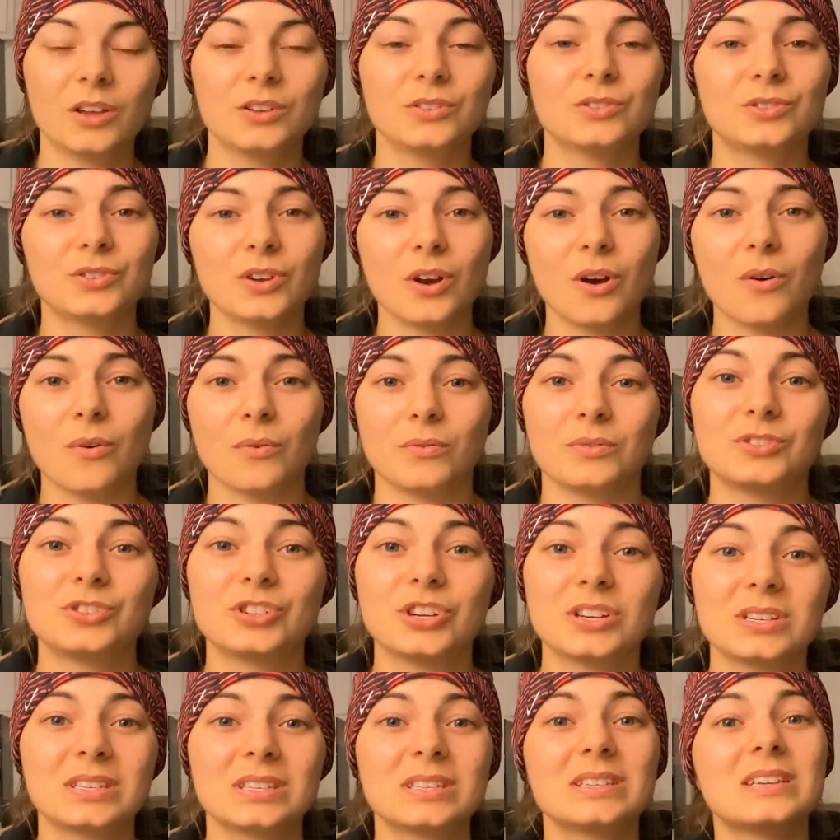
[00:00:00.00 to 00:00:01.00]
So
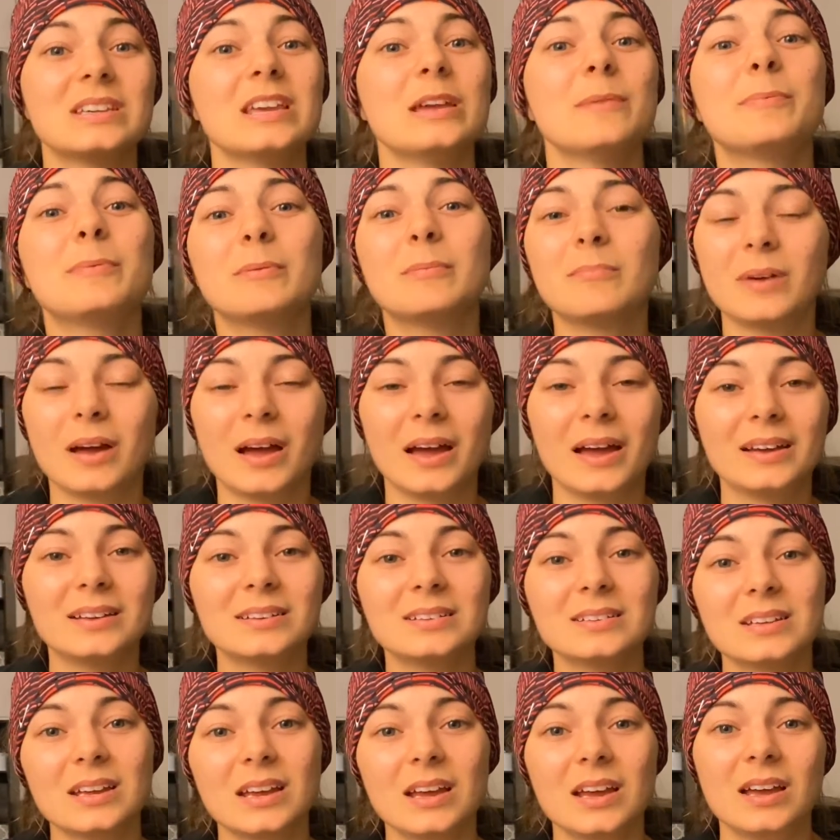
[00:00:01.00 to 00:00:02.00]
just keep in
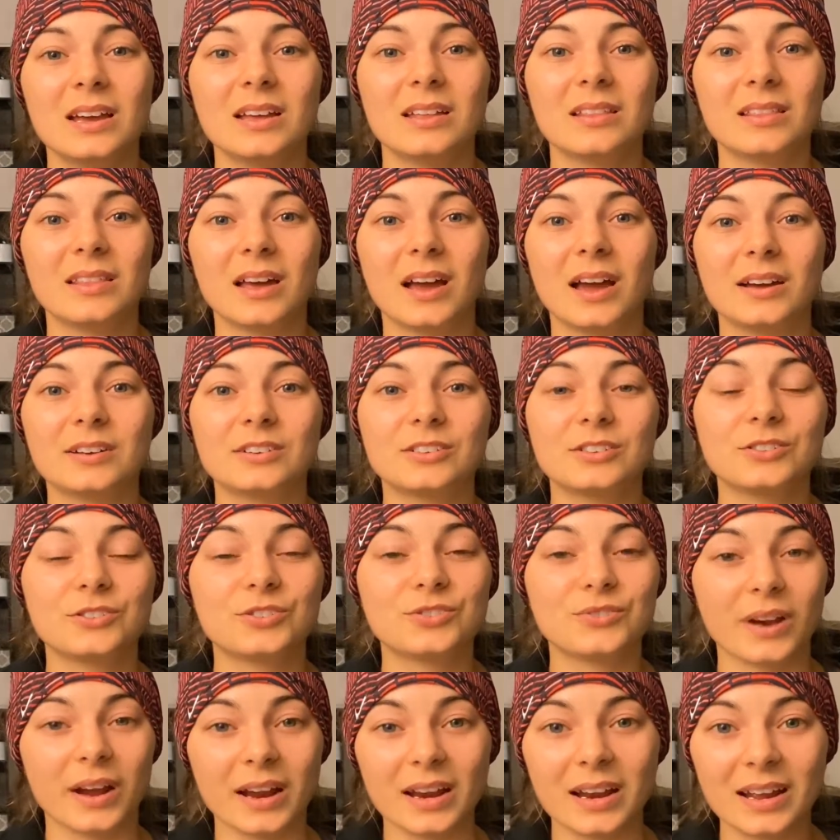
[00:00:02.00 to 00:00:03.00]
mind that
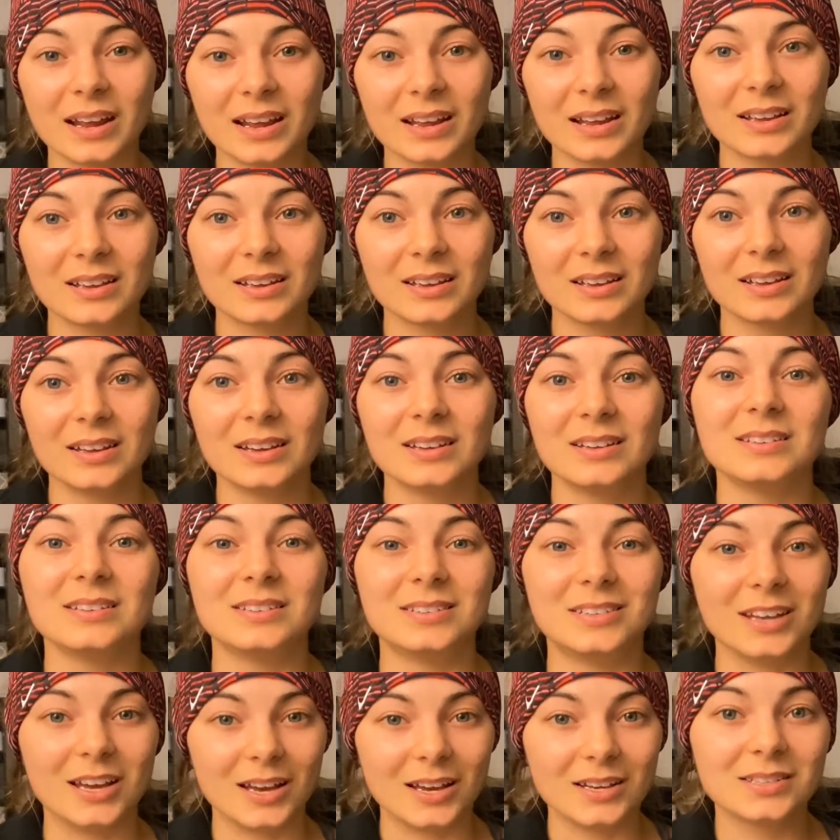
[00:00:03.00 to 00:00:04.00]
training
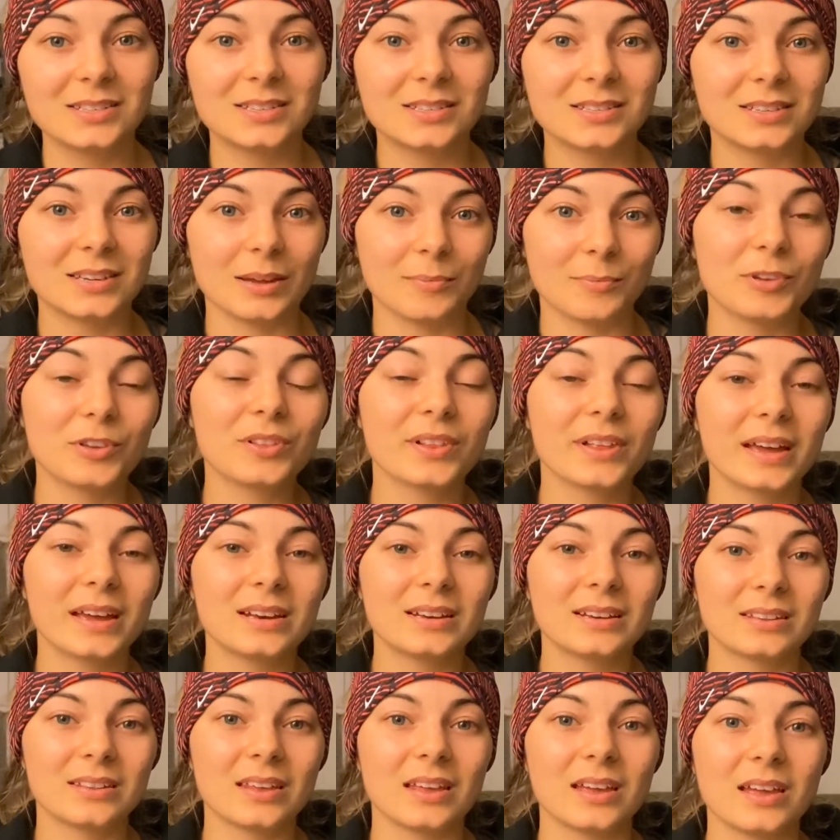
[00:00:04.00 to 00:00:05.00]
does
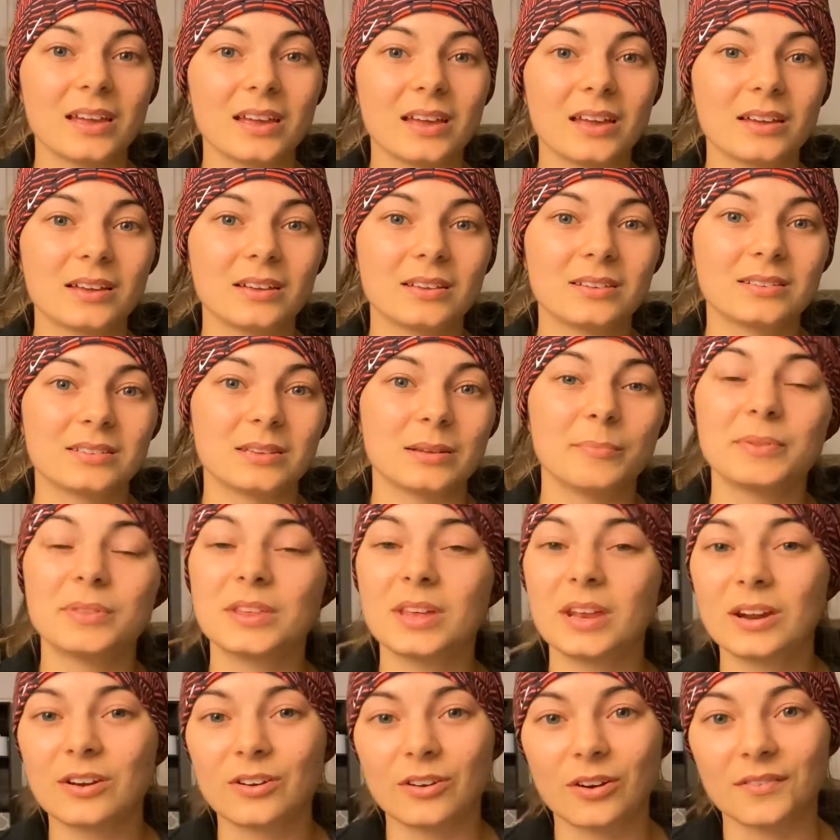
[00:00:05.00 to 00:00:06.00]
stimulate the
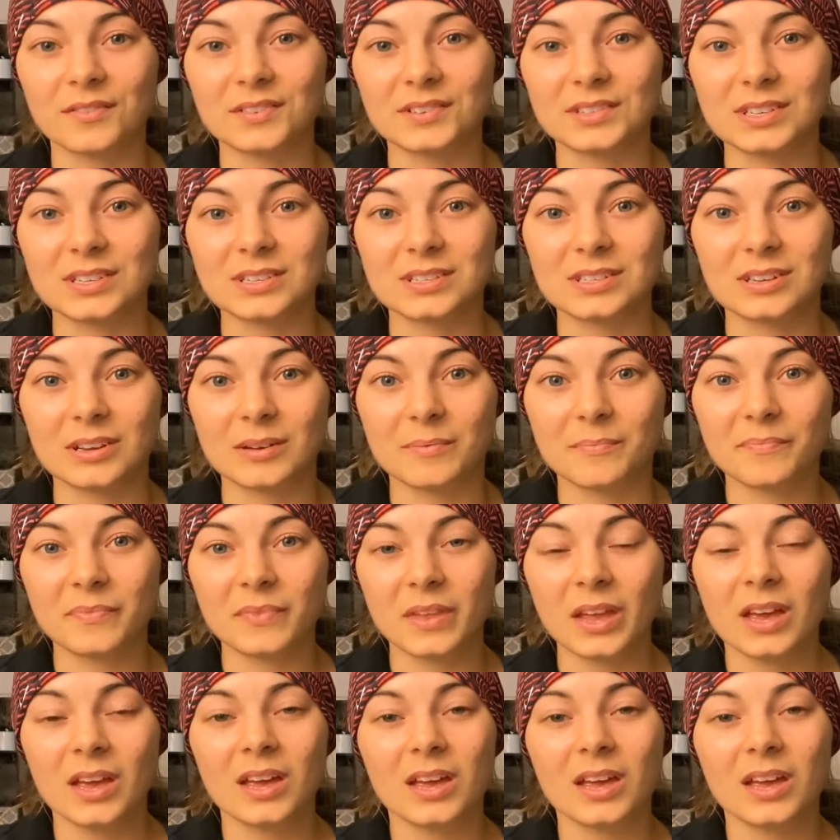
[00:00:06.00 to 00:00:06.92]
sympathetic nervous system.